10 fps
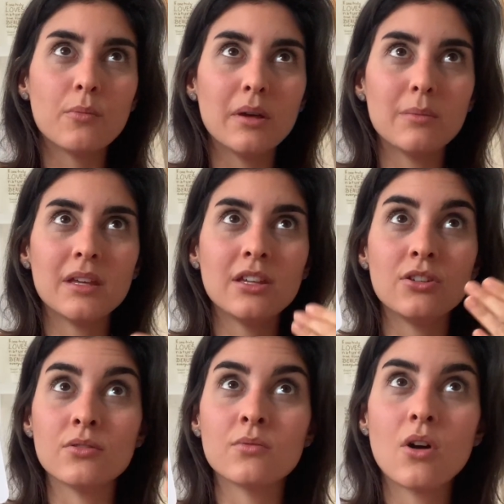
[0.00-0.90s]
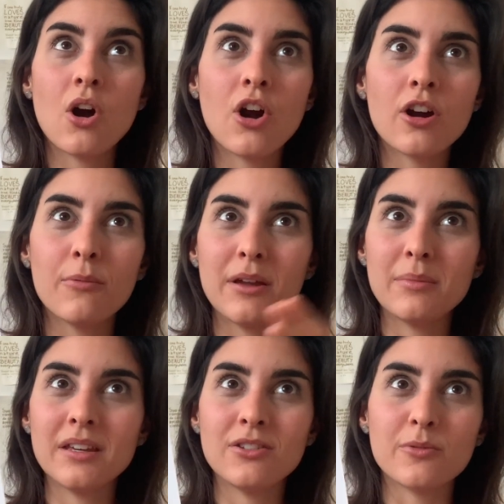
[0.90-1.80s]
maybe you are, or maybe
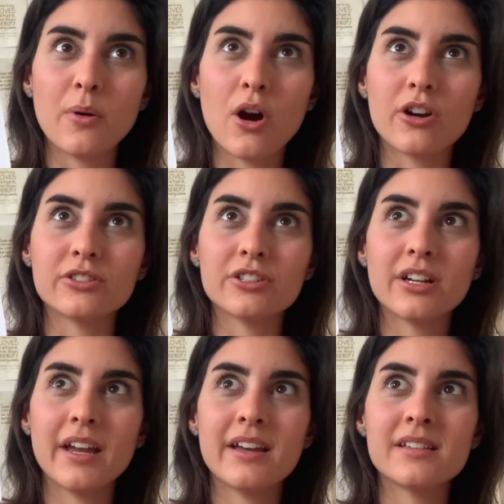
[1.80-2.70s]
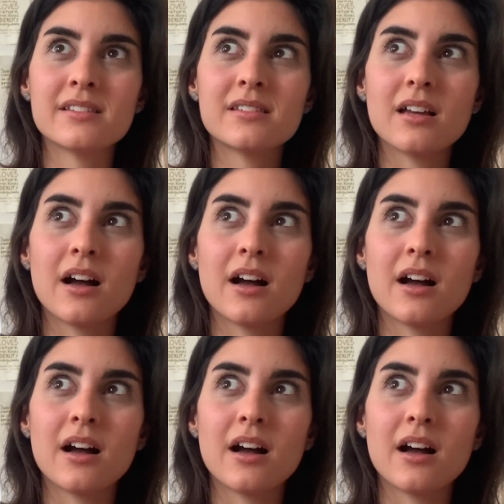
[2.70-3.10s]
your partner is